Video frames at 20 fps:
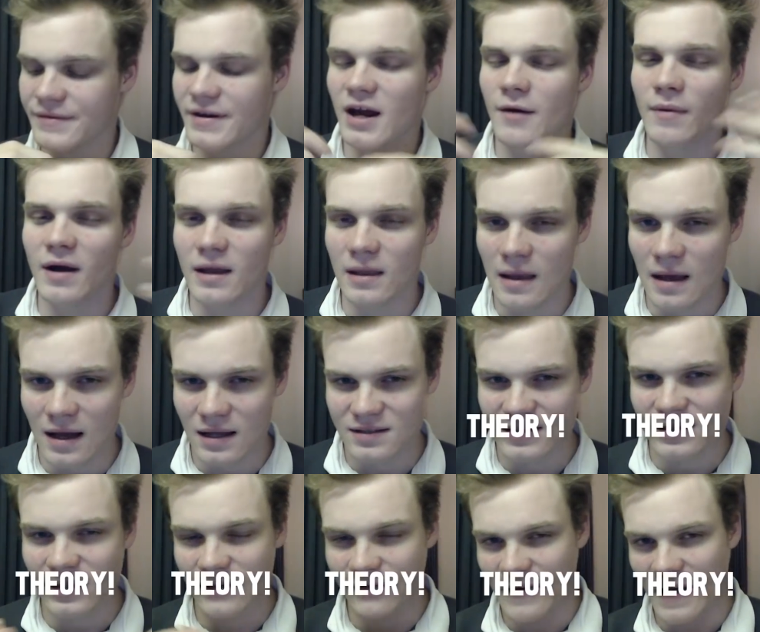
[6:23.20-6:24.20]
Now, my
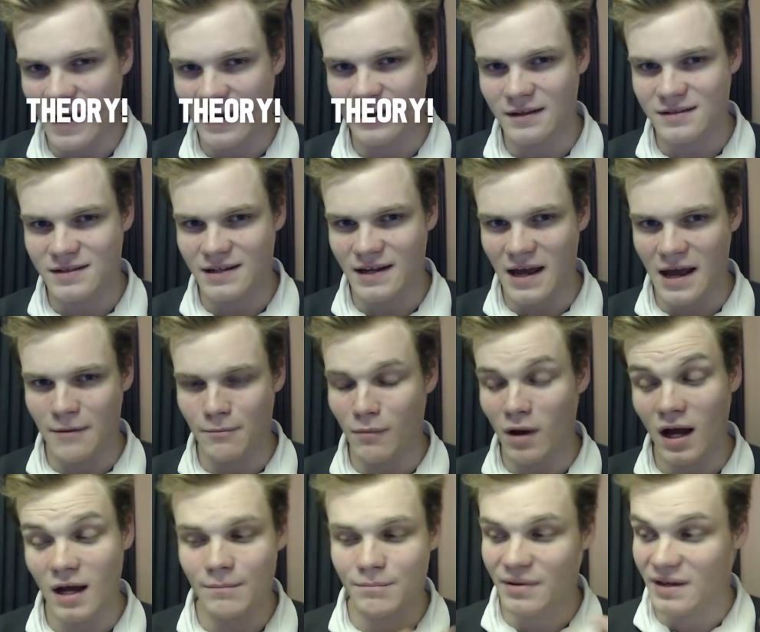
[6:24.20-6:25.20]
last cliffhanger today
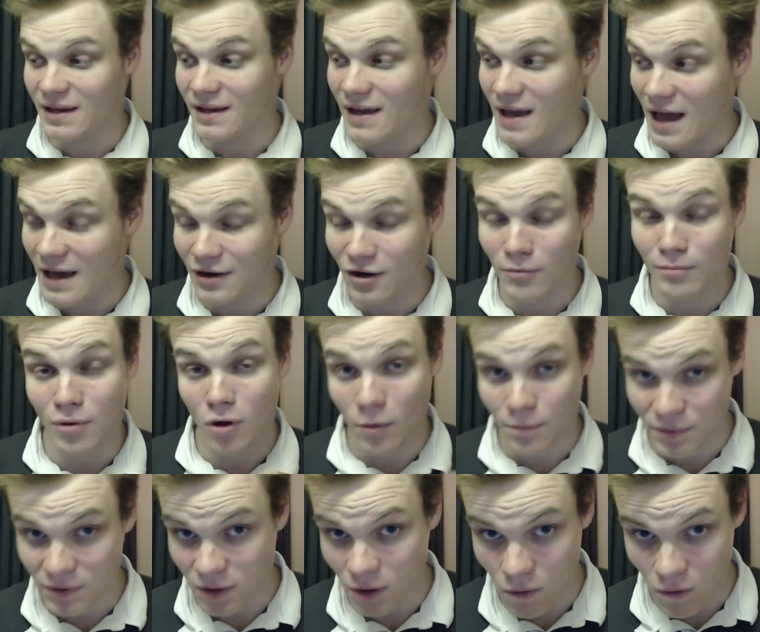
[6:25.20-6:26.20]
might be an
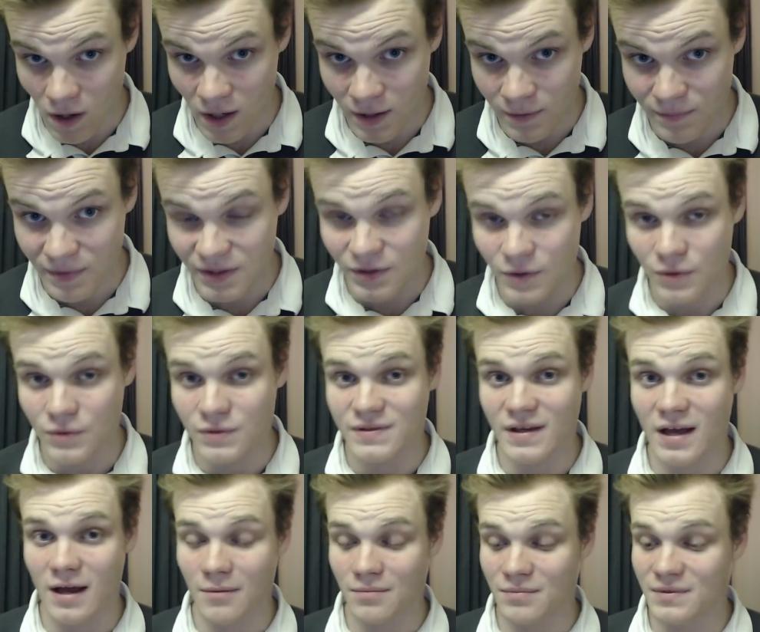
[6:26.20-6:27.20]
unpopular one because
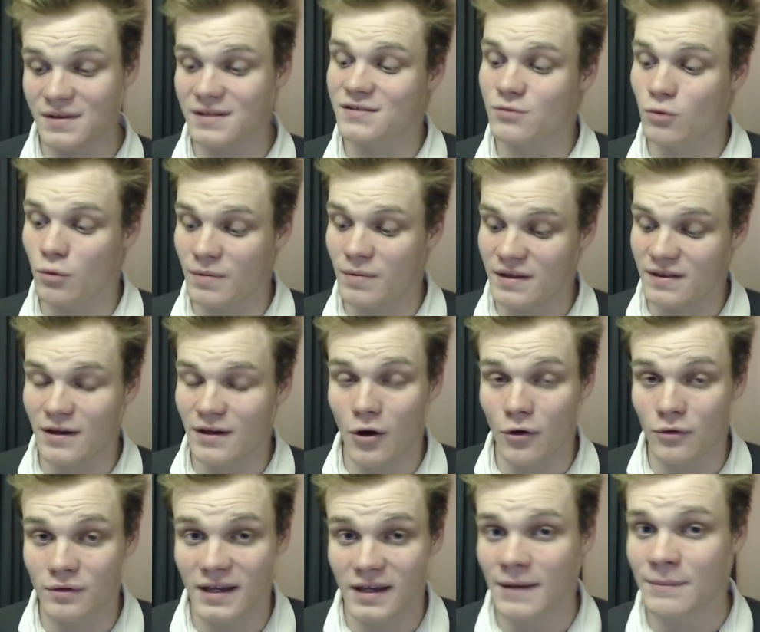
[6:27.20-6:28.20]
this will be the
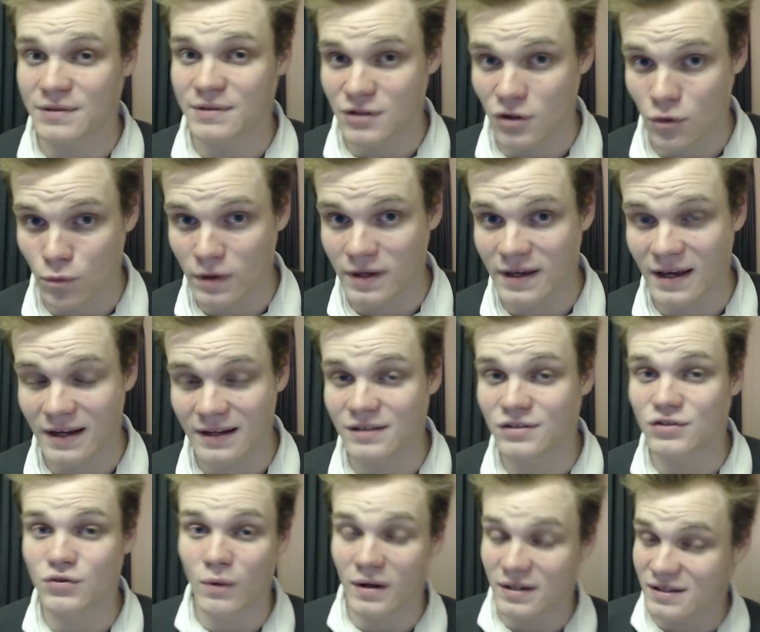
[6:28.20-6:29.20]
only episode we get
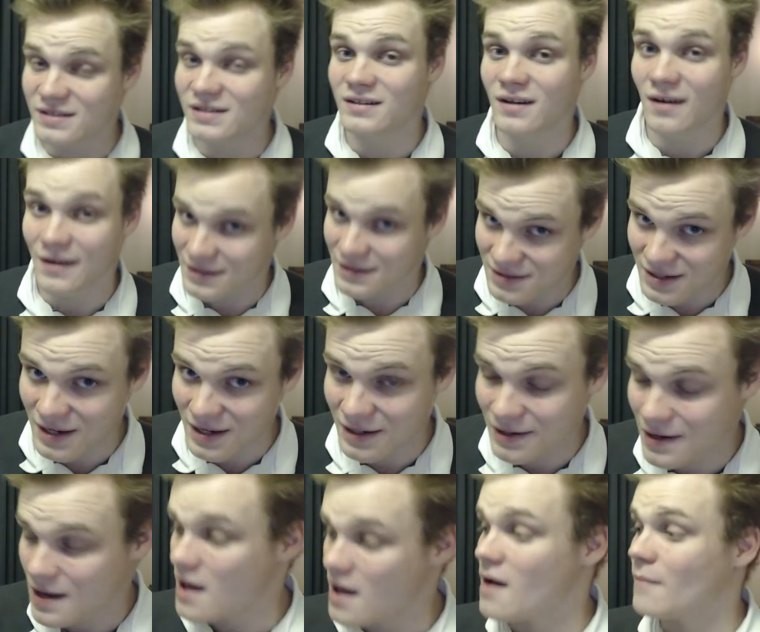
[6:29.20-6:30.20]
in
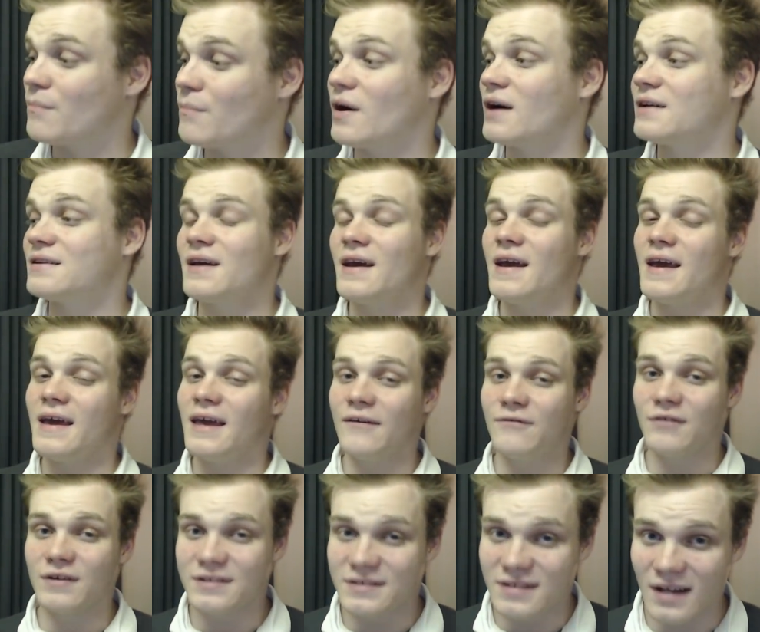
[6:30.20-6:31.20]
2019. But
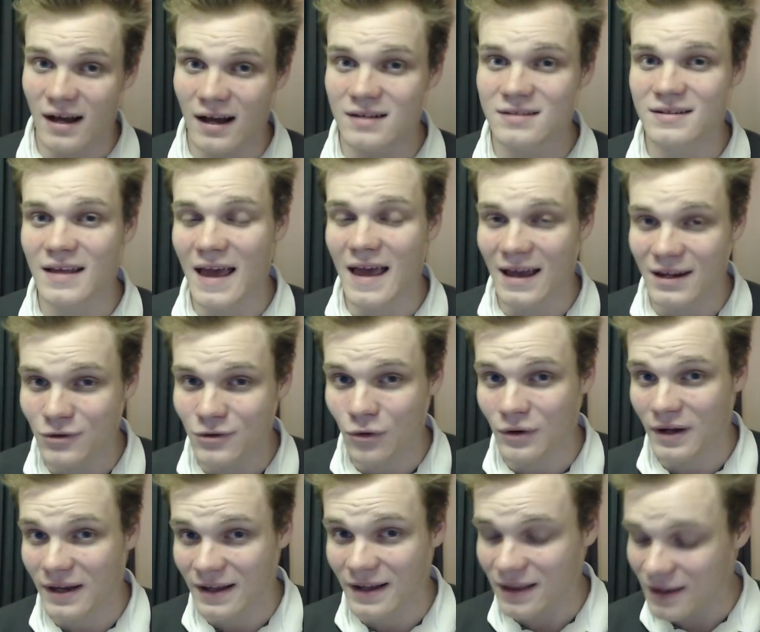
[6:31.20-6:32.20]
if it does end
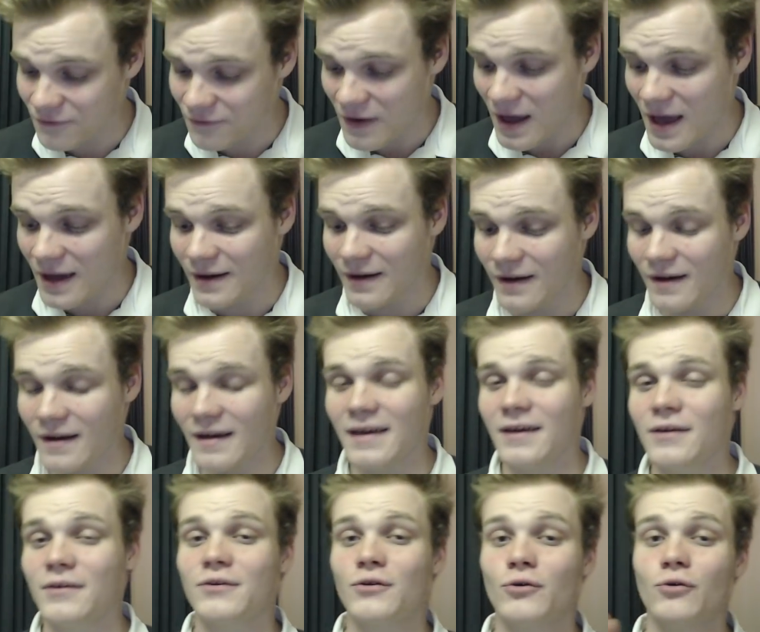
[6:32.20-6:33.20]
on a cliffhanger,
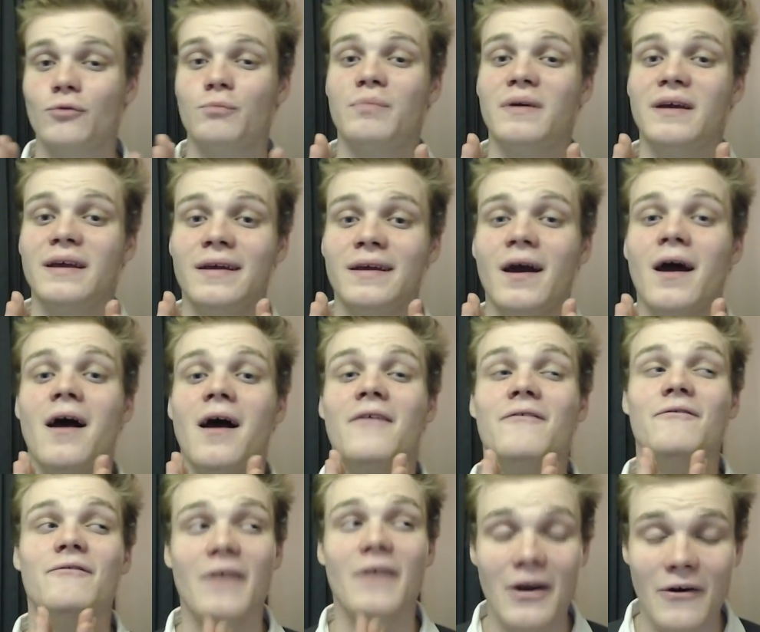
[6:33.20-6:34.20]
it could be
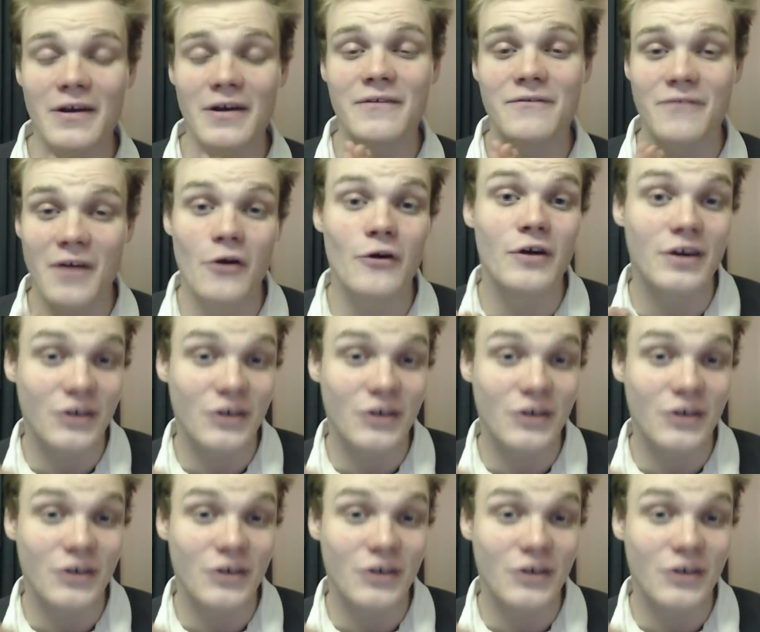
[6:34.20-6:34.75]
very, very